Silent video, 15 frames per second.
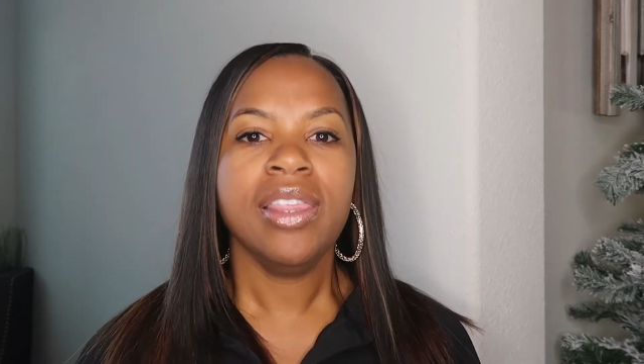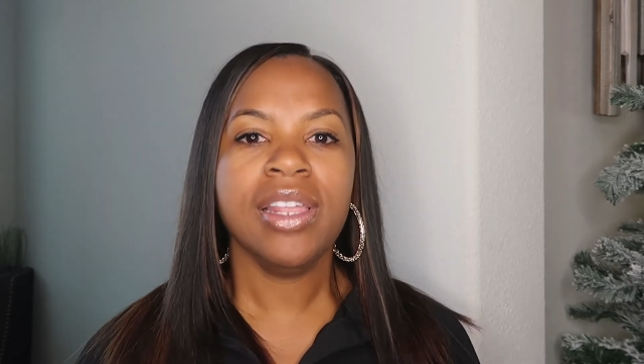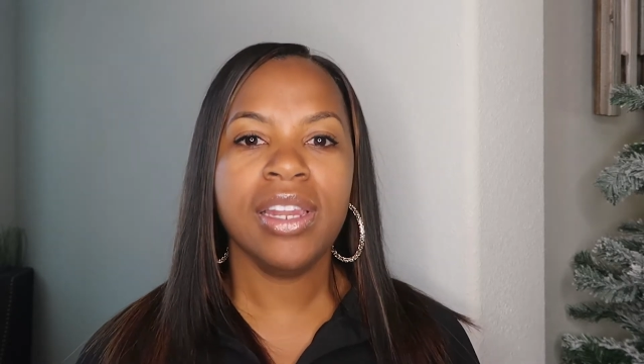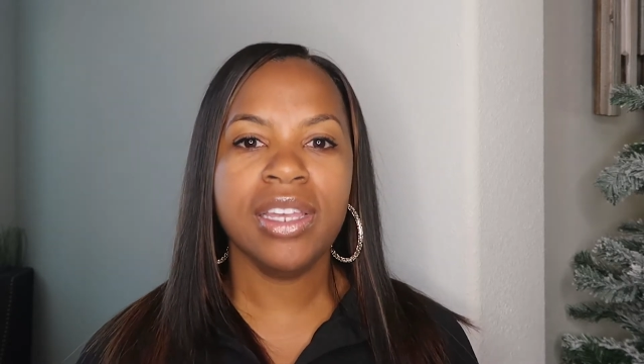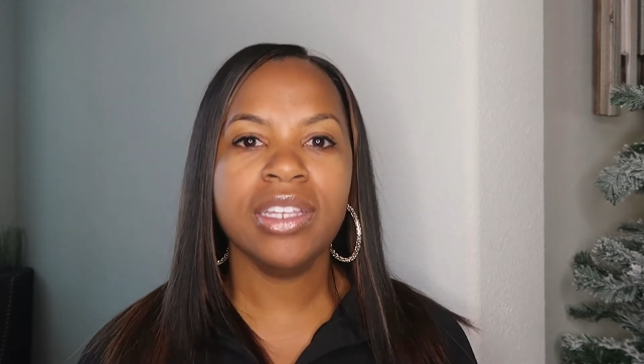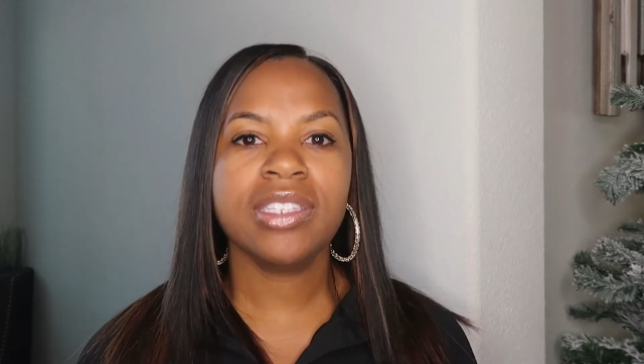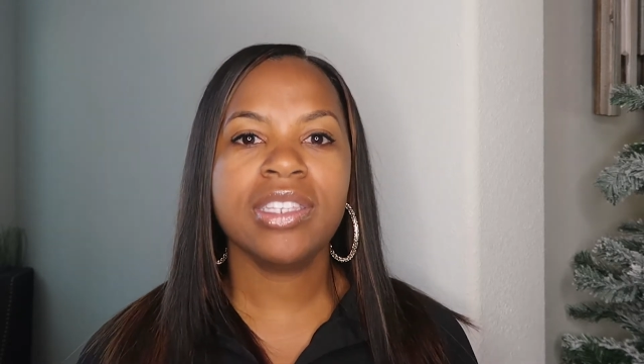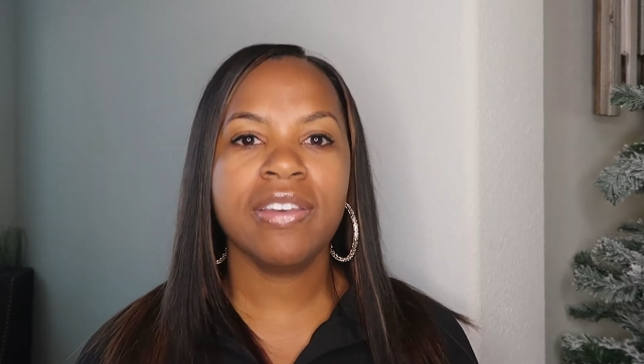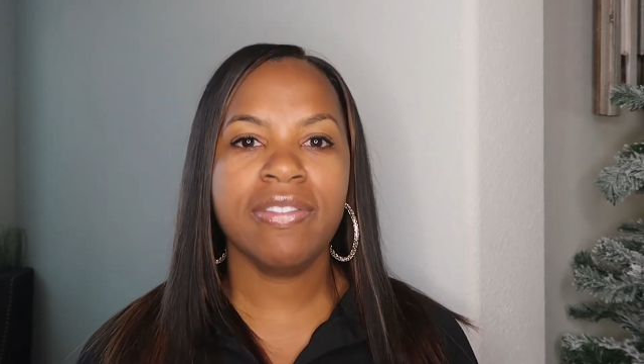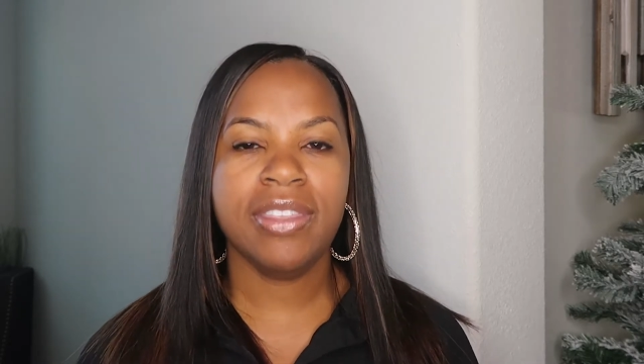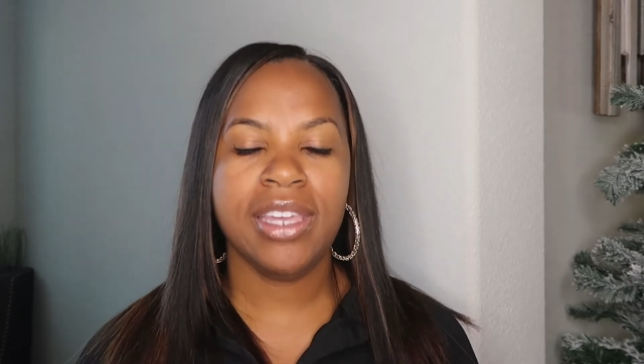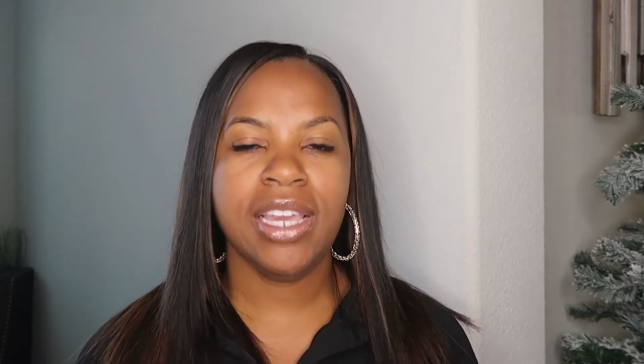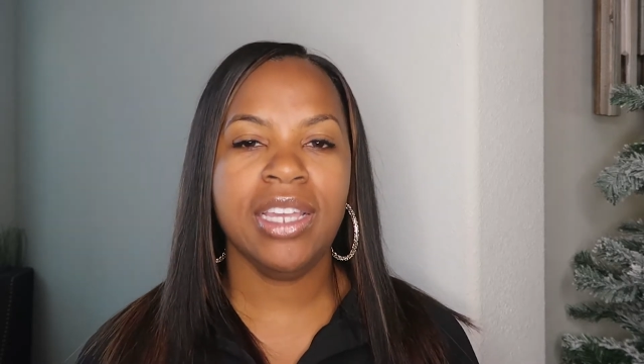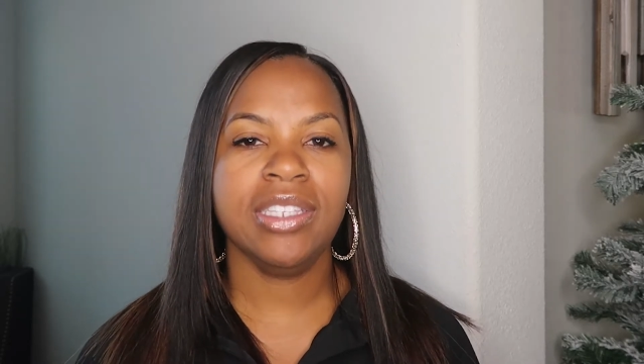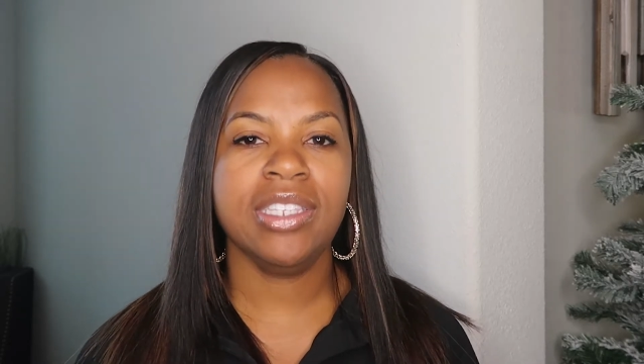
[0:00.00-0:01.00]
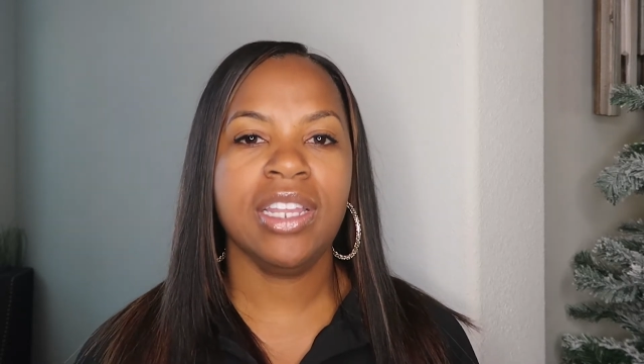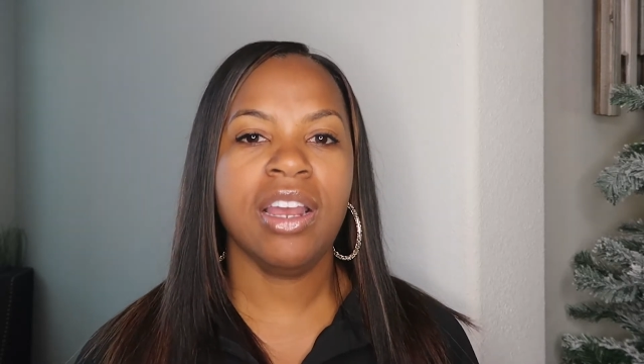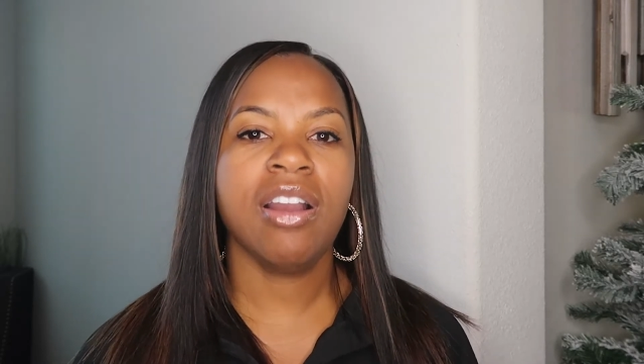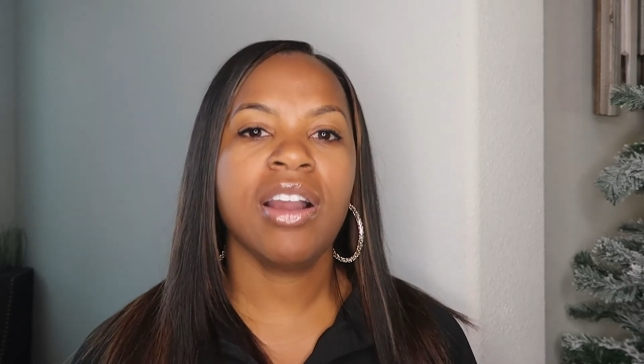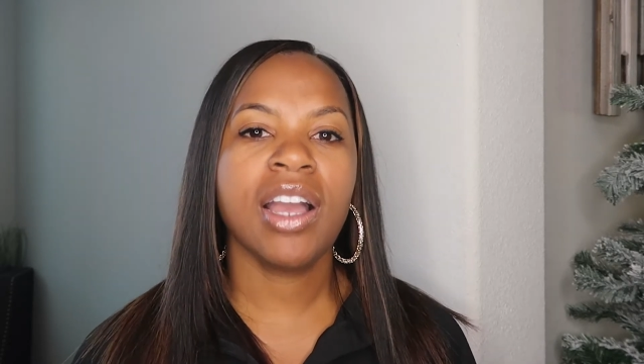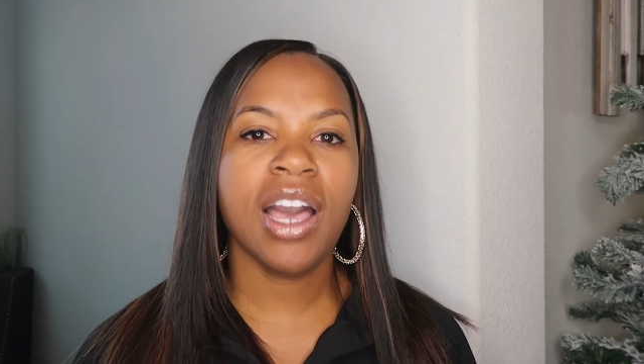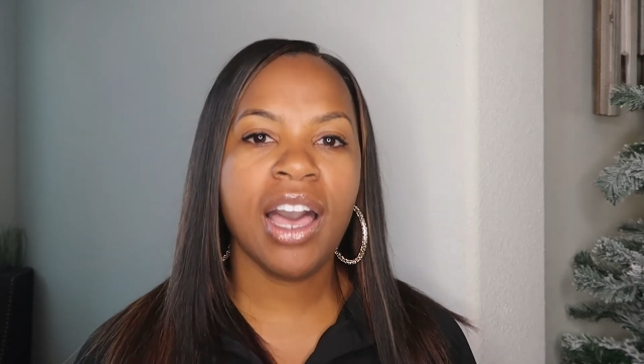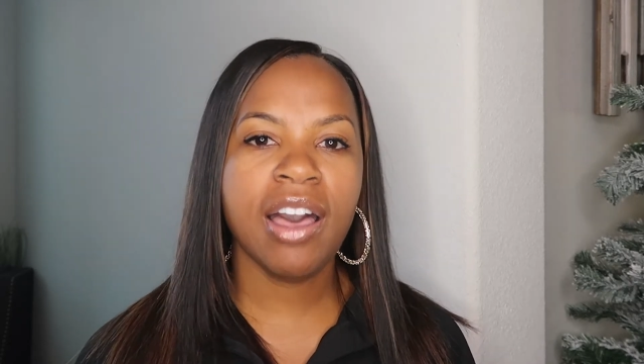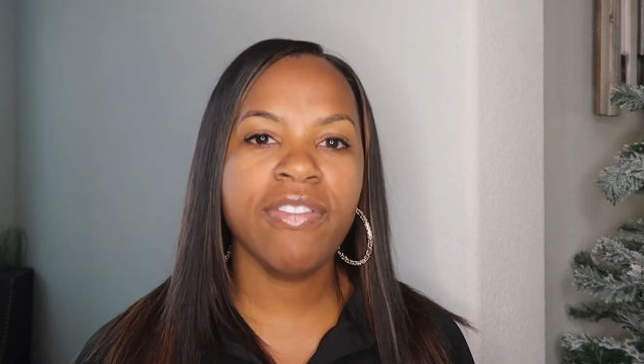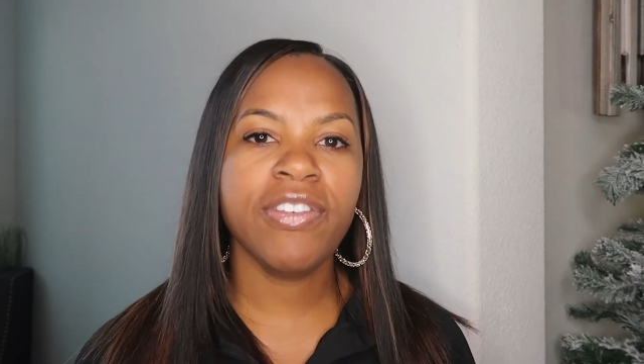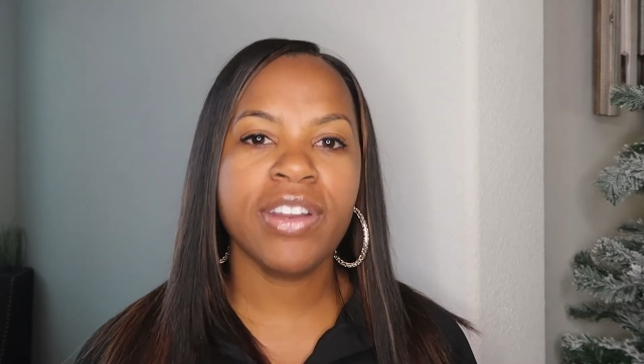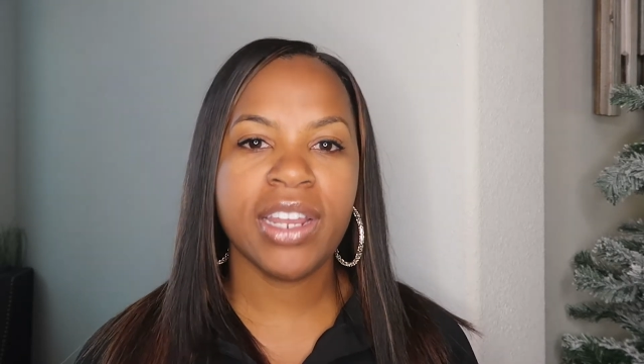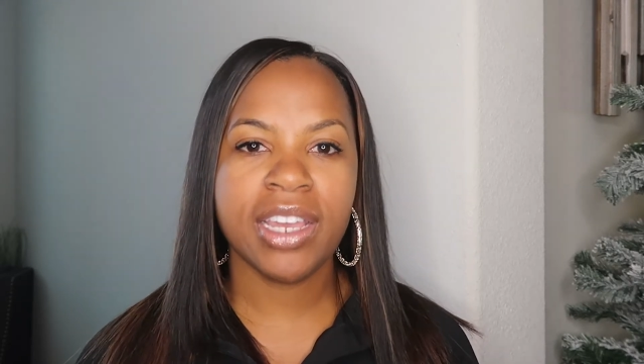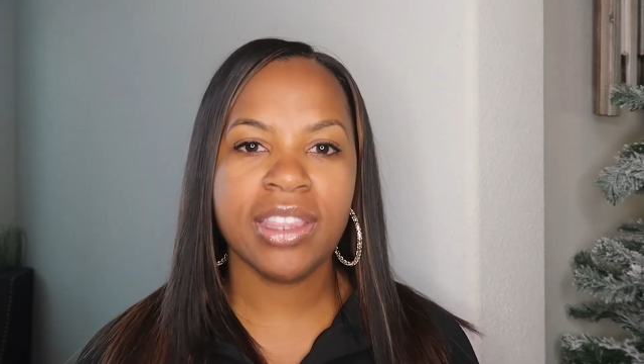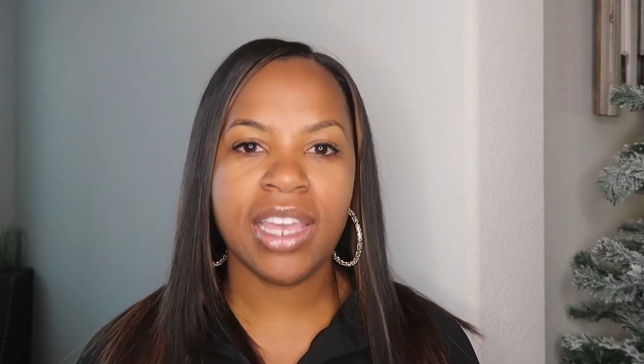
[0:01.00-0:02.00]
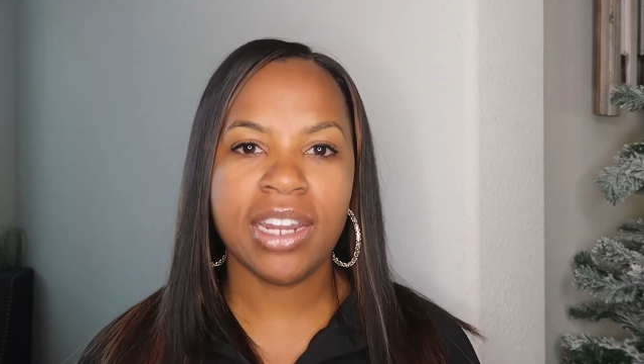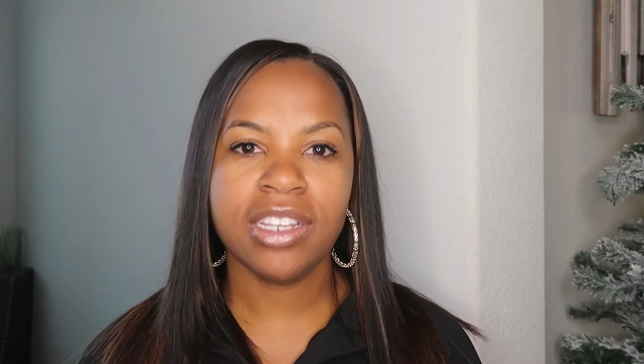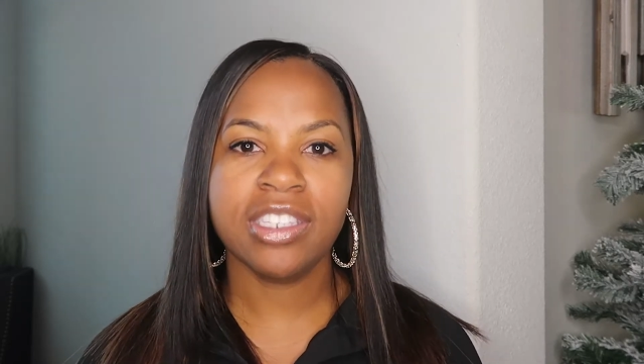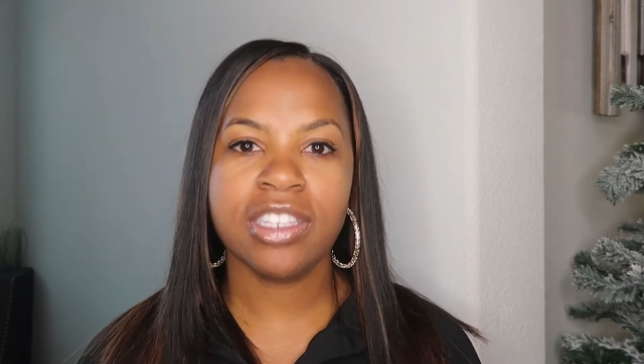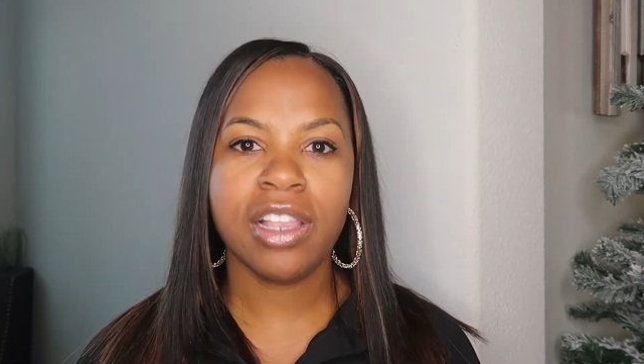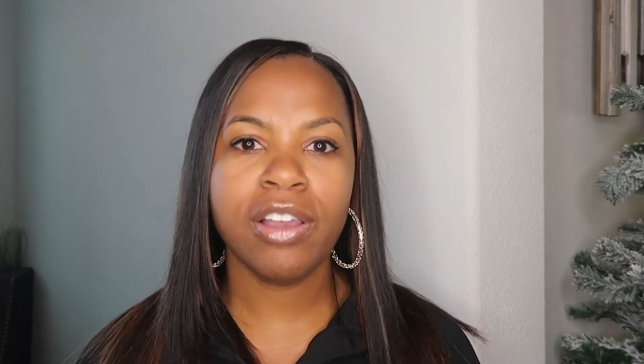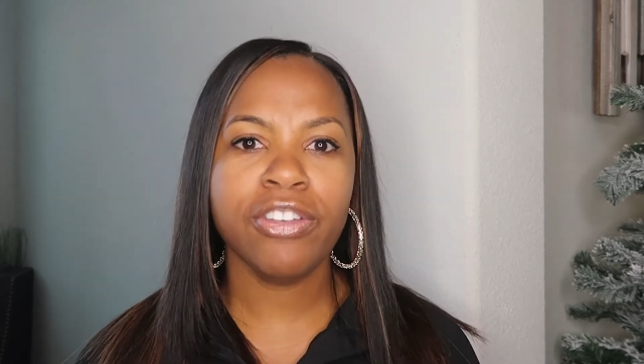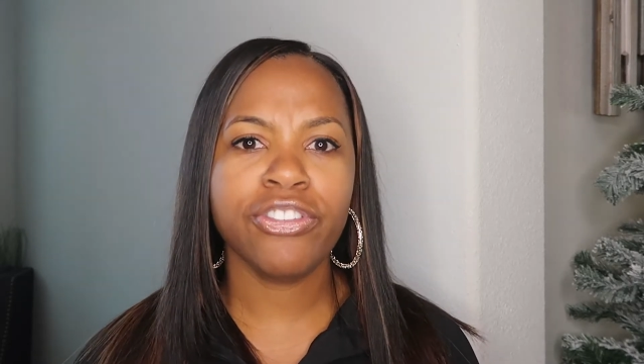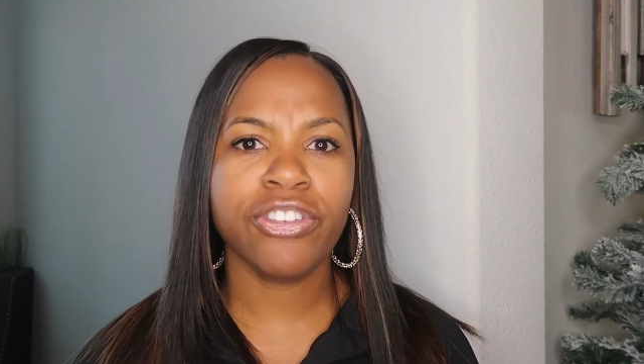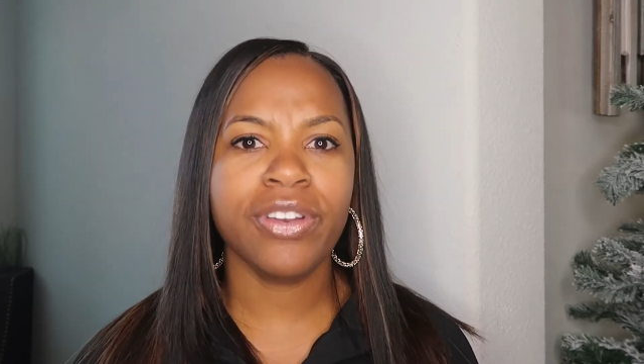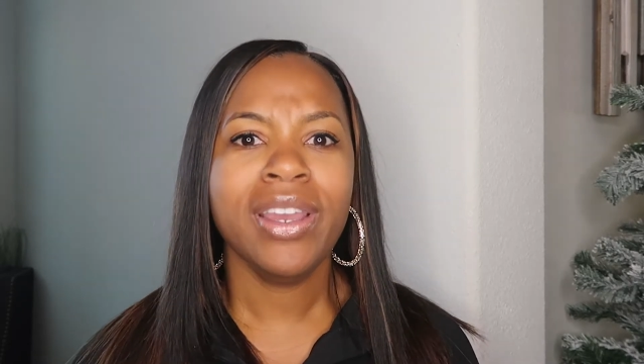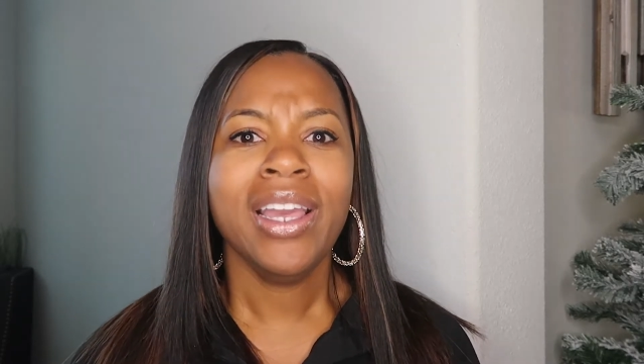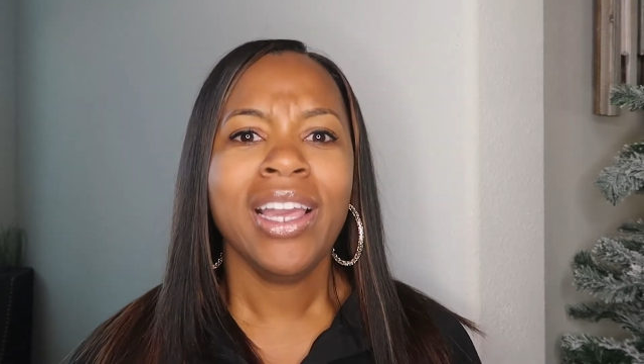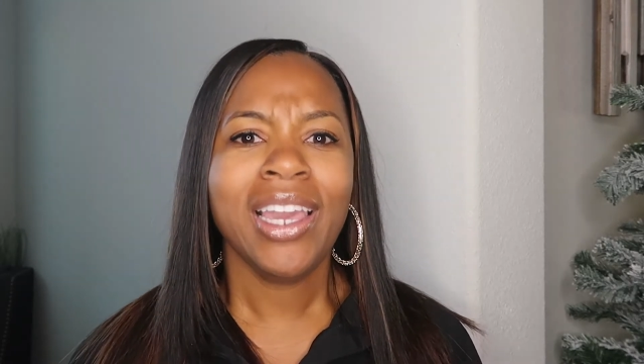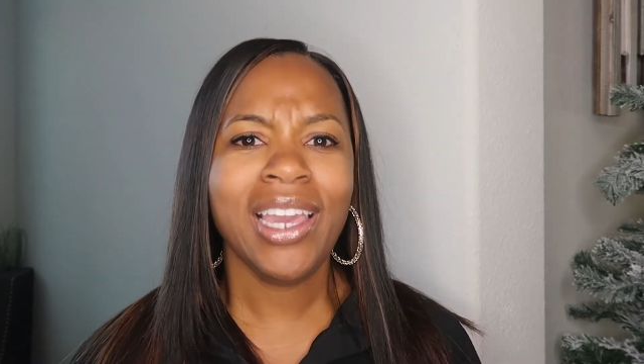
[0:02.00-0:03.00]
the list of things that are covered in that disclosure,